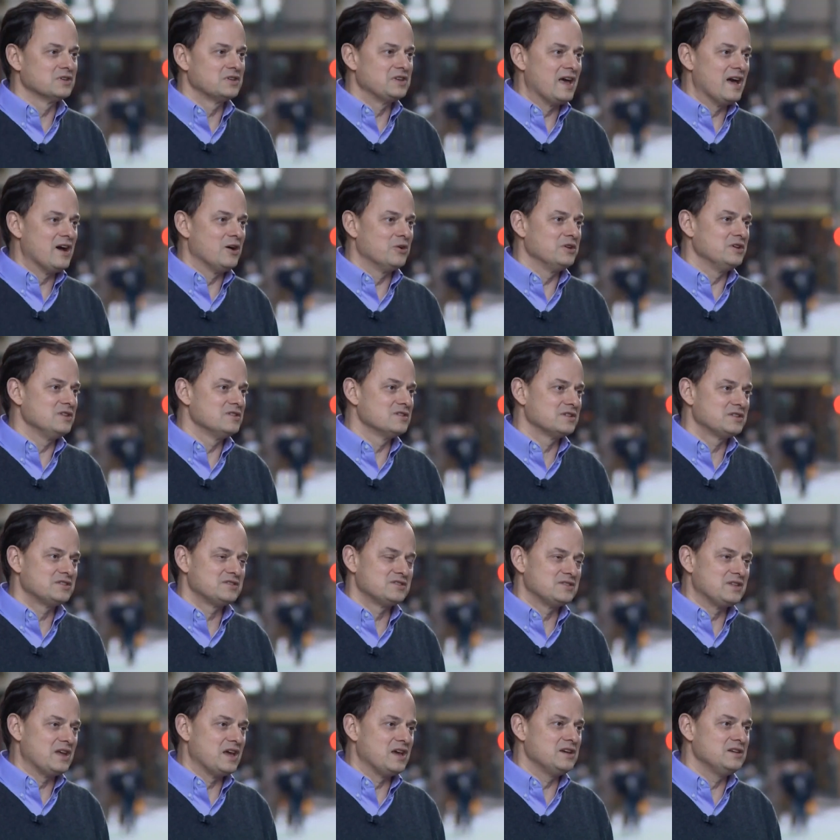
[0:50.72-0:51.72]
county, the
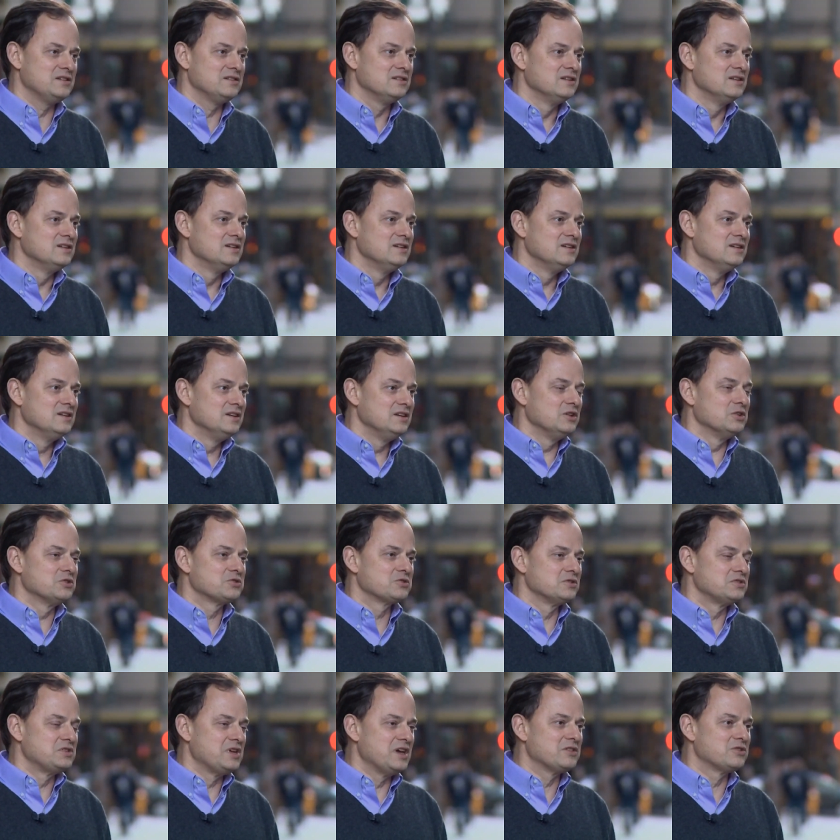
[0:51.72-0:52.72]
state, know,
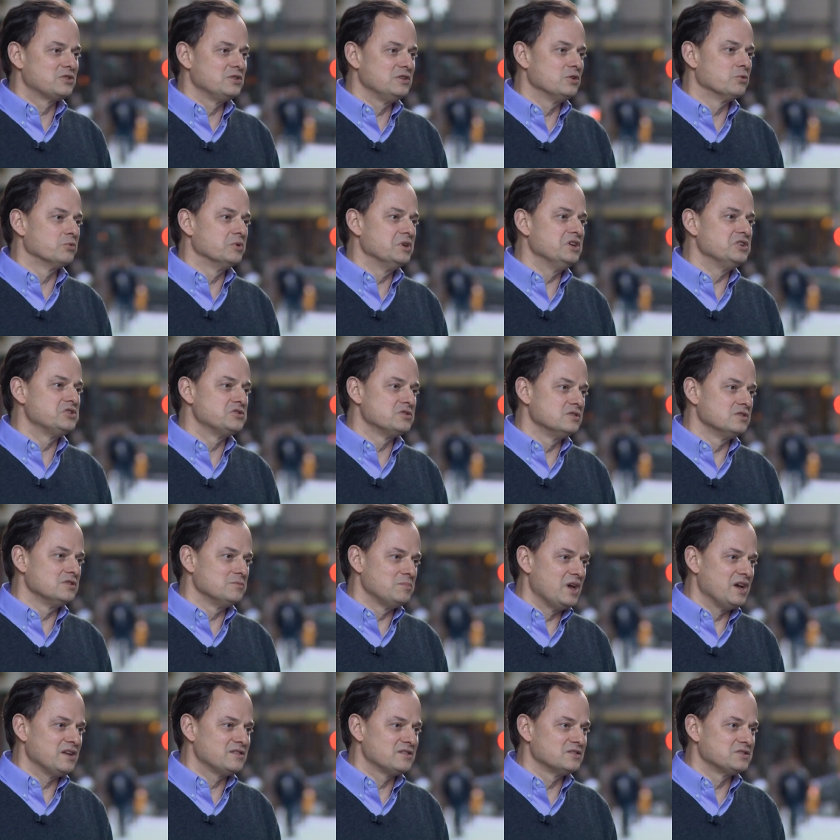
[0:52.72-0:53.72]
it's going to take the region to
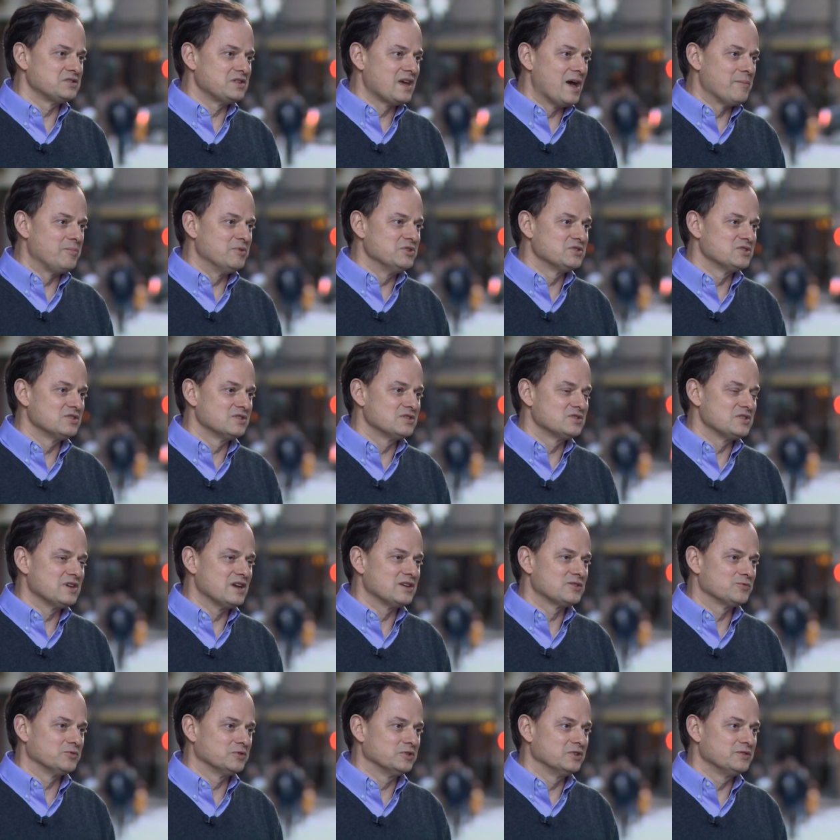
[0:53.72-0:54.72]
make this happen
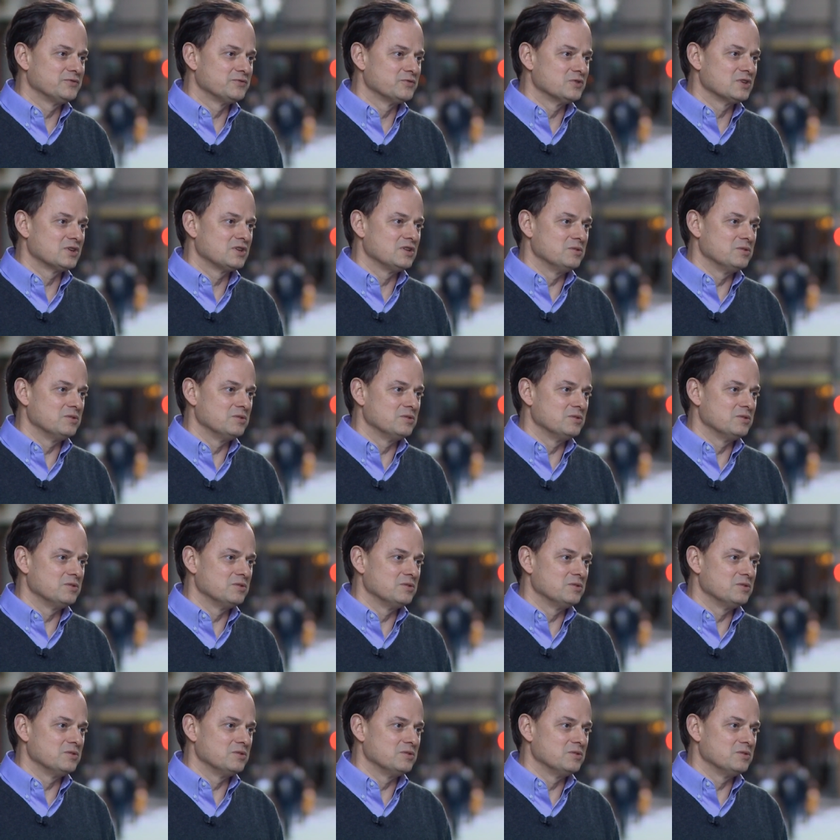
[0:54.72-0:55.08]
successfully for the